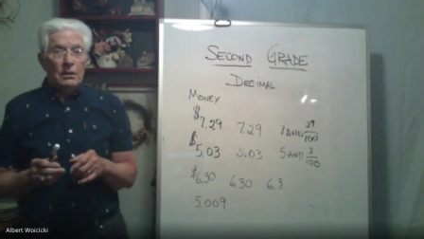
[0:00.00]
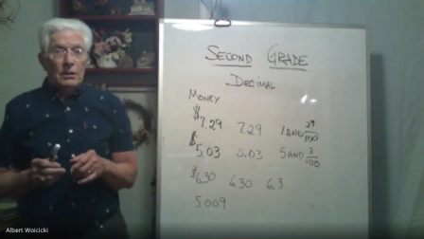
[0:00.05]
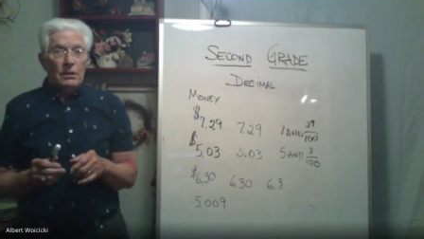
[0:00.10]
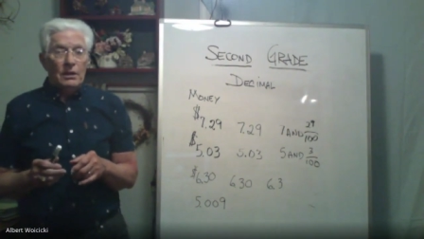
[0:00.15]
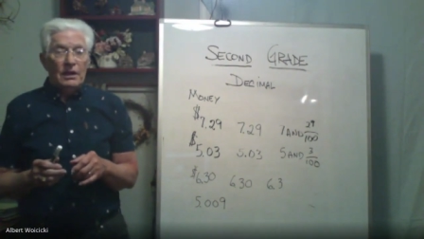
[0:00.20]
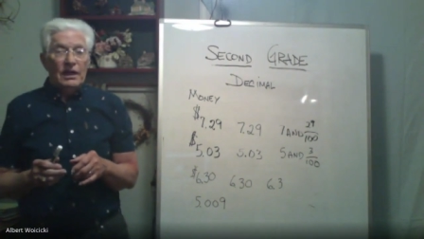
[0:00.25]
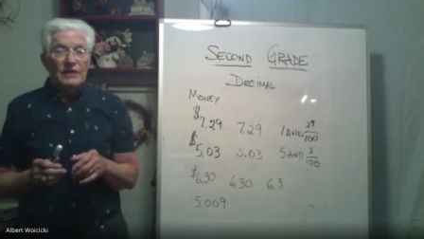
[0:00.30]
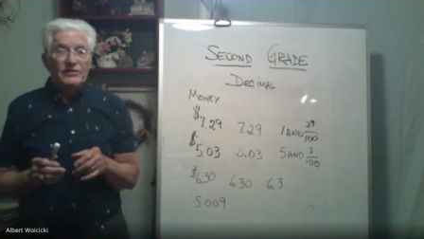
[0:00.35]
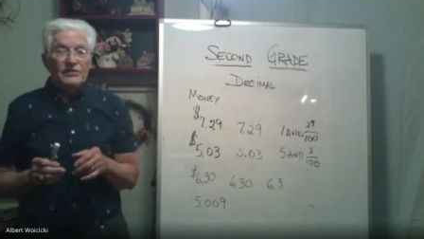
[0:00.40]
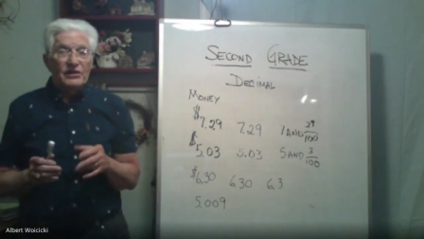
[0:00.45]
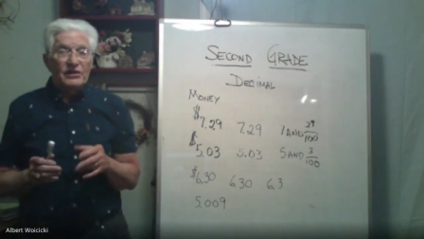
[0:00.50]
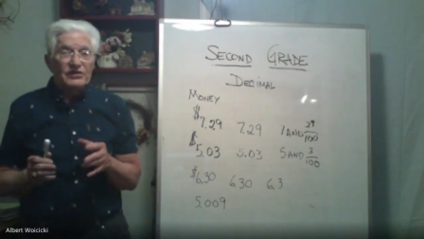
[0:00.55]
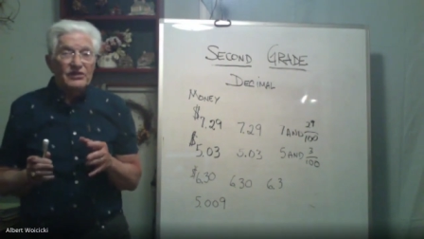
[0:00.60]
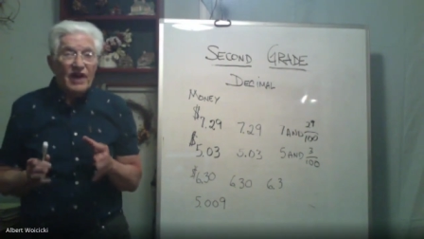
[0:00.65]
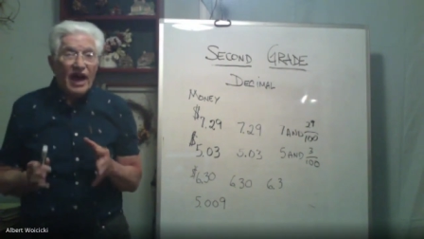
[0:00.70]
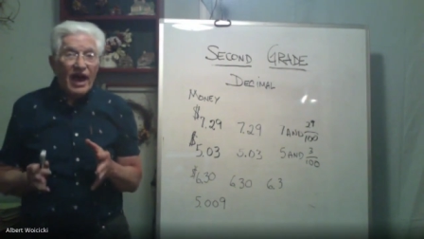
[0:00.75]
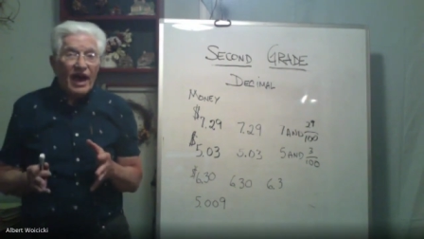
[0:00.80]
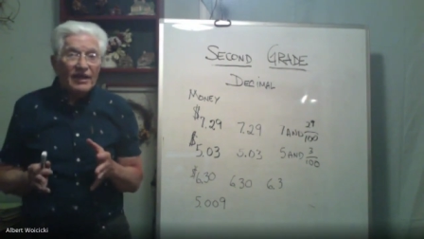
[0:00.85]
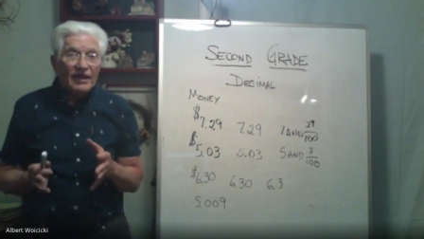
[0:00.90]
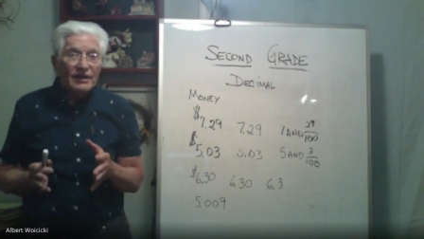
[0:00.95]
It's a
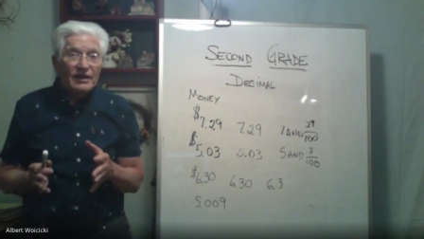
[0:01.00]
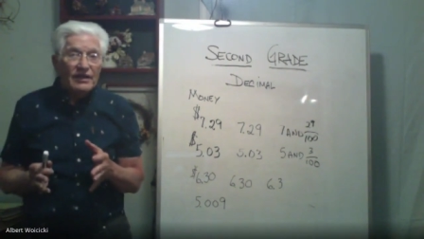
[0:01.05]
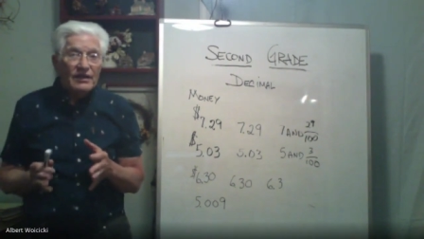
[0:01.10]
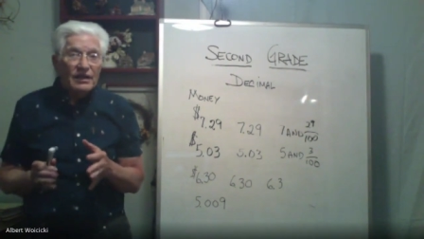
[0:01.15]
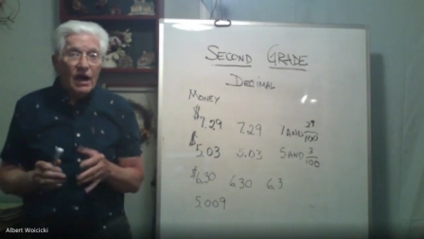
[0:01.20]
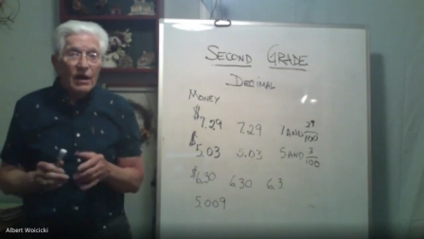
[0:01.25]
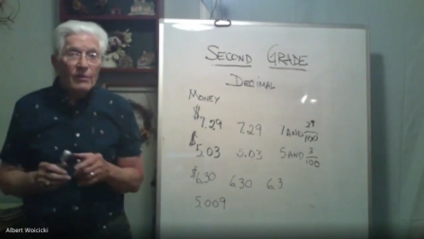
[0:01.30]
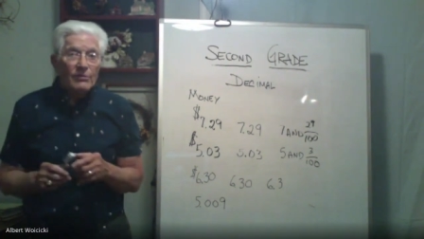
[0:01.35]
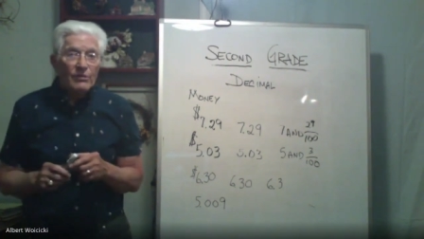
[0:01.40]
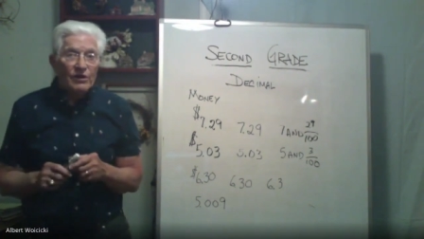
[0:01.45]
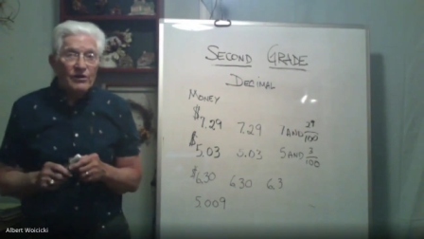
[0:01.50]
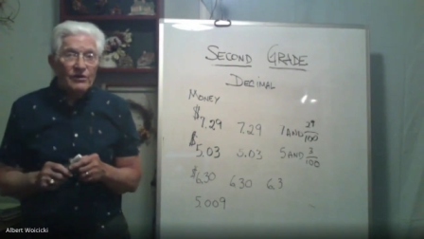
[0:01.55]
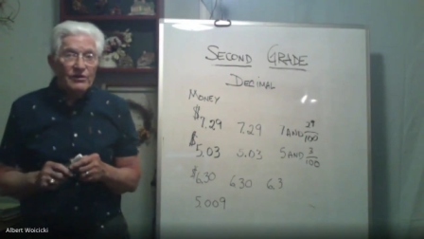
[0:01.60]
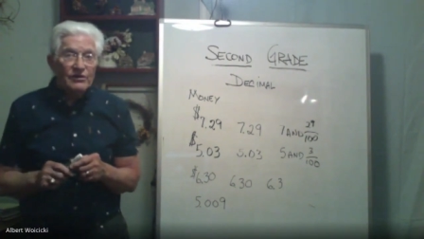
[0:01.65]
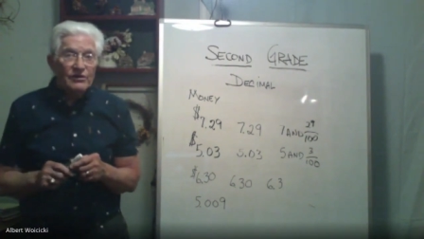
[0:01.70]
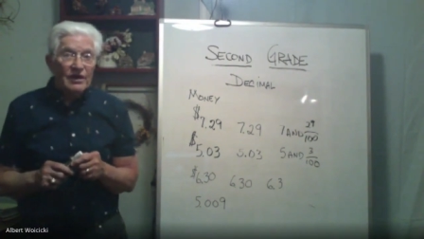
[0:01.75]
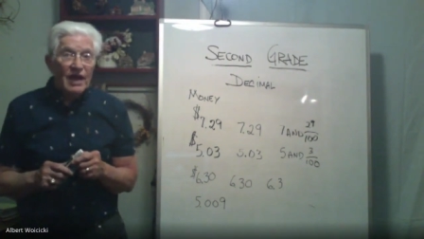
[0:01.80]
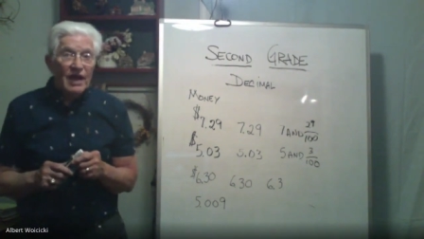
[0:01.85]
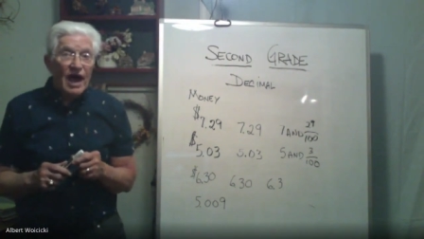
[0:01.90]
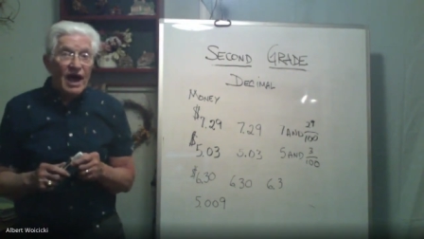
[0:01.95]
tiny number,
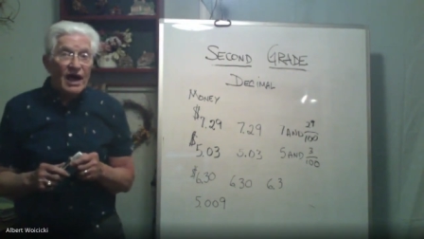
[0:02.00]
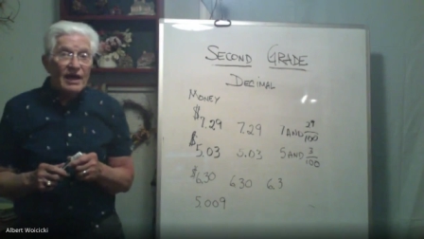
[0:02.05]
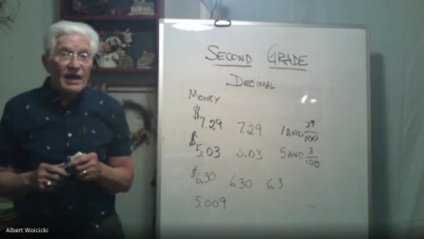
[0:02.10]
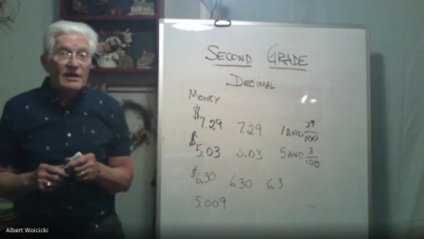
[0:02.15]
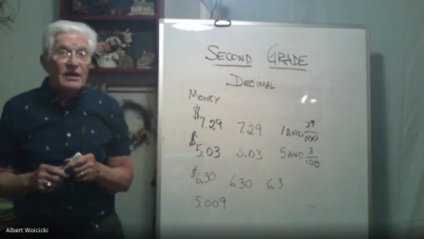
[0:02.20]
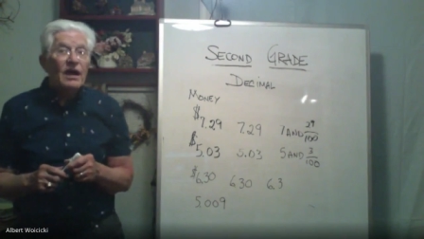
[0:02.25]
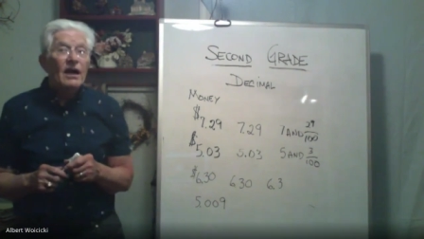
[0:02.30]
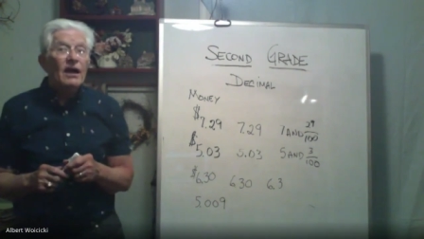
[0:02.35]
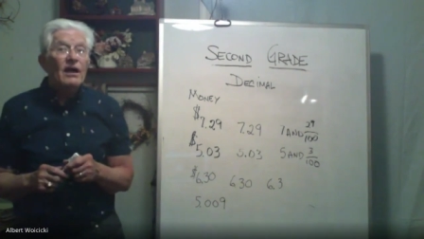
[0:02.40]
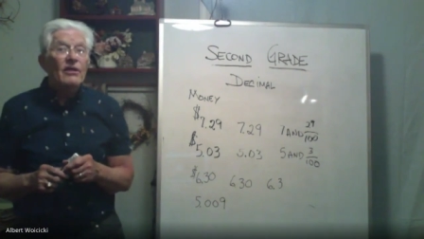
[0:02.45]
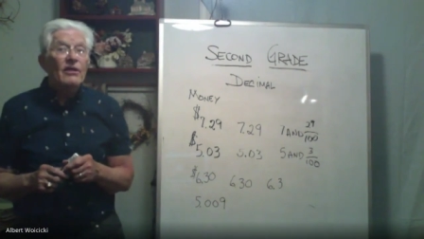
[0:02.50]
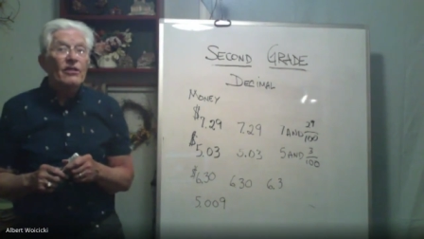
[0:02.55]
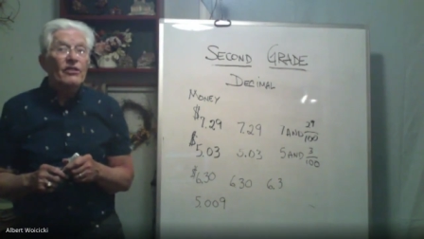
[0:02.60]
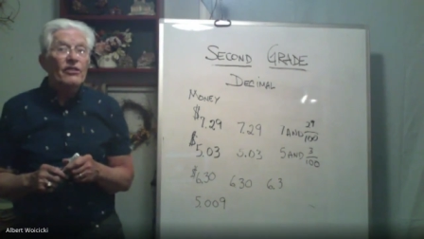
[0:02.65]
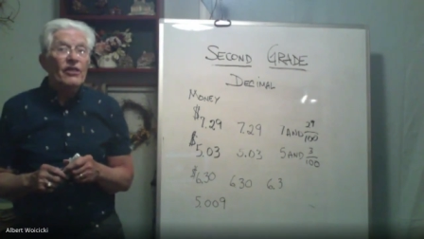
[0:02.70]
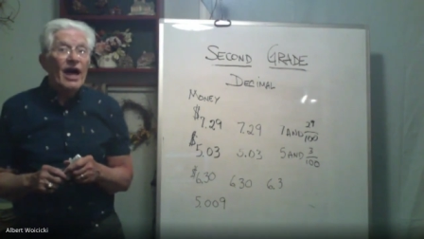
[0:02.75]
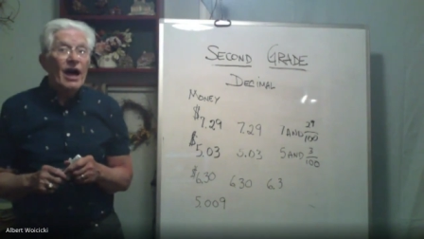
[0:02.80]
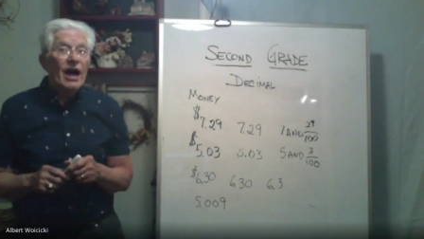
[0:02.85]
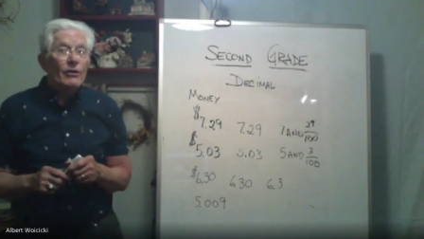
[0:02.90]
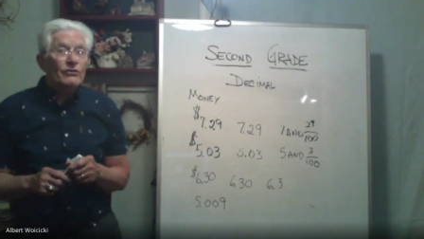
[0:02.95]
9
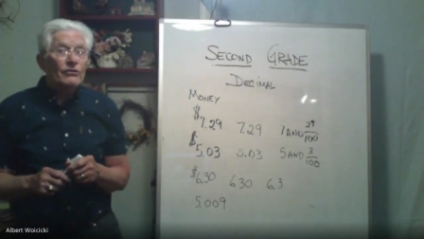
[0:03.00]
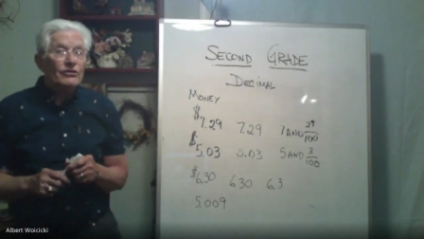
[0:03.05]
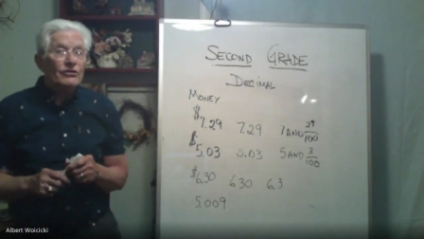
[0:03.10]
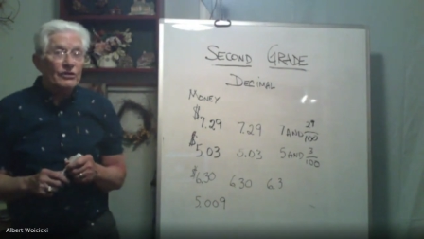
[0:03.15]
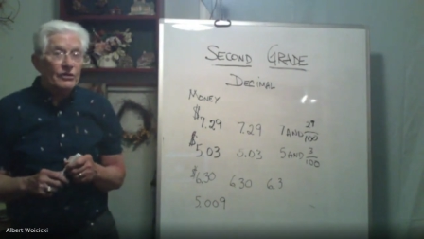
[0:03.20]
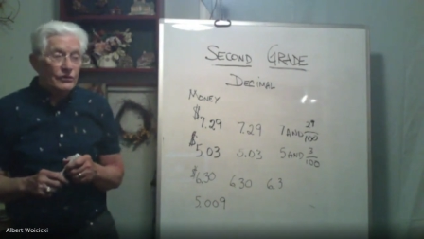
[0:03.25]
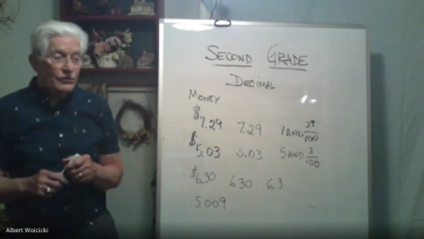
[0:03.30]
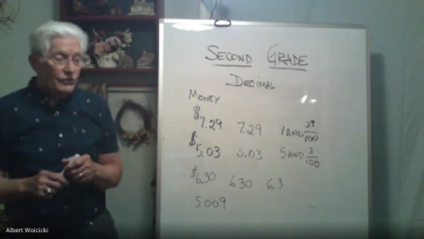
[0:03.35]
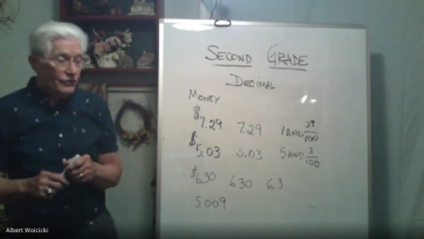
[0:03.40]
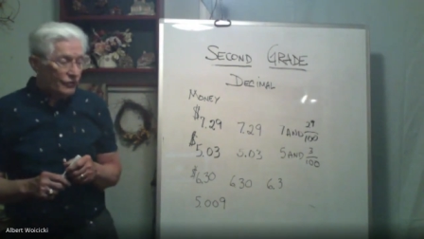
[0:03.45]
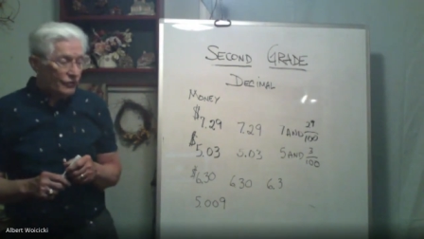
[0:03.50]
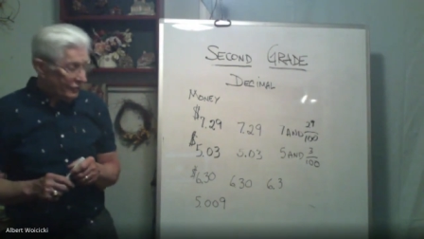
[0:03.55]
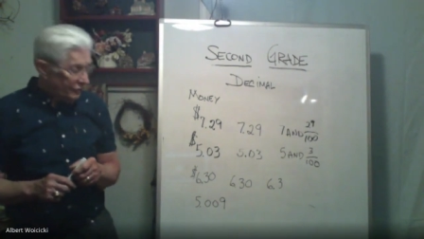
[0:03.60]
thousandths.